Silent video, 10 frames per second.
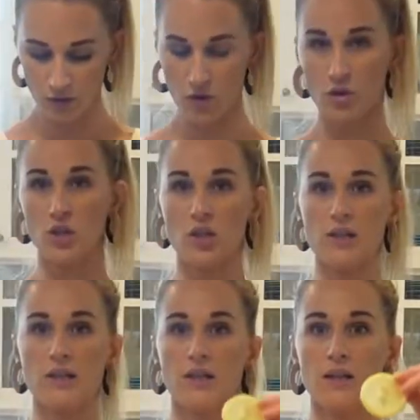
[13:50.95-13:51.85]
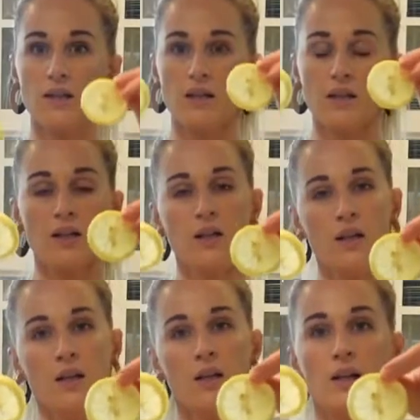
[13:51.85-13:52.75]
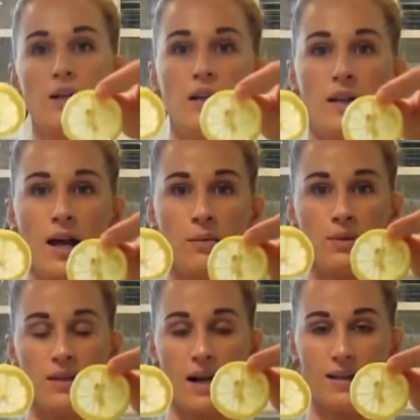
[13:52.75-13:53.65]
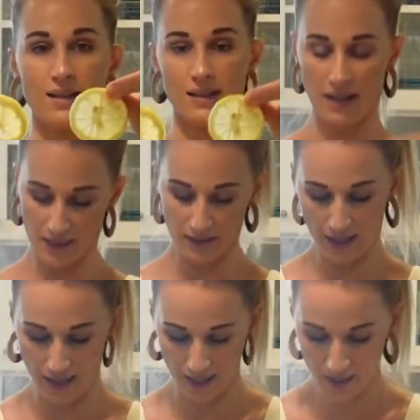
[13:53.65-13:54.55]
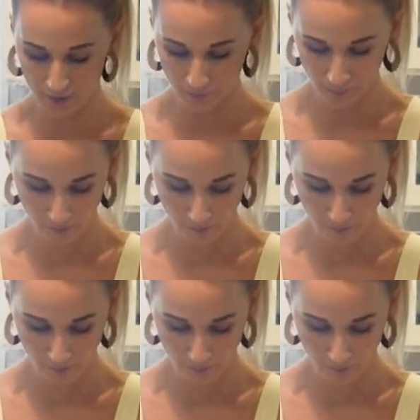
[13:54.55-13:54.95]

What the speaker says: So just lime slices like that.